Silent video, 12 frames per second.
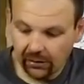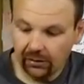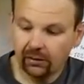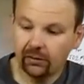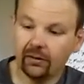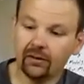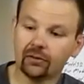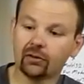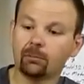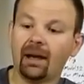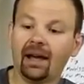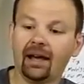this little
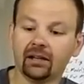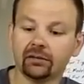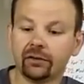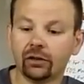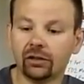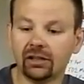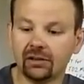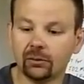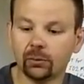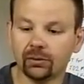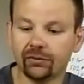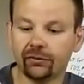bag of goodies was
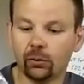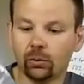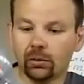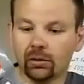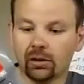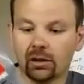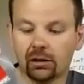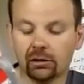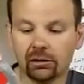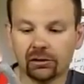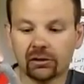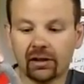for.
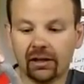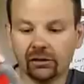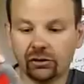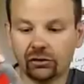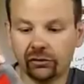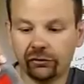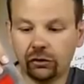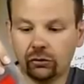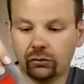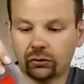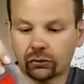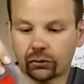Looks like just a few
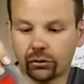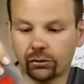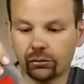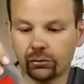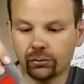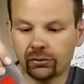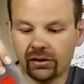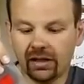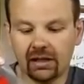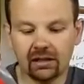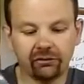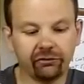screws
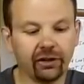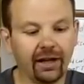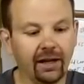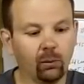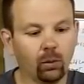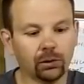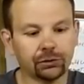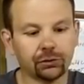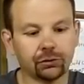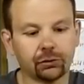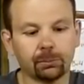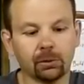and flat washers,
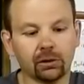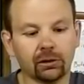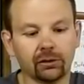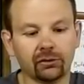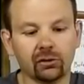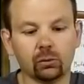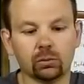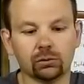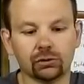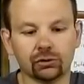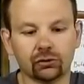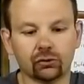because you will
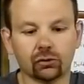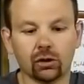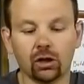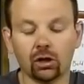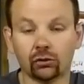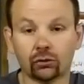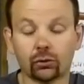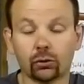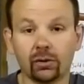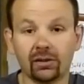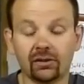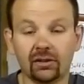just screw
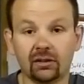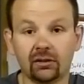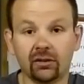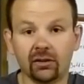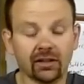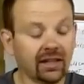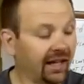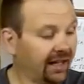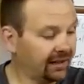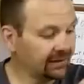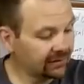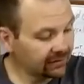this into the
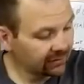case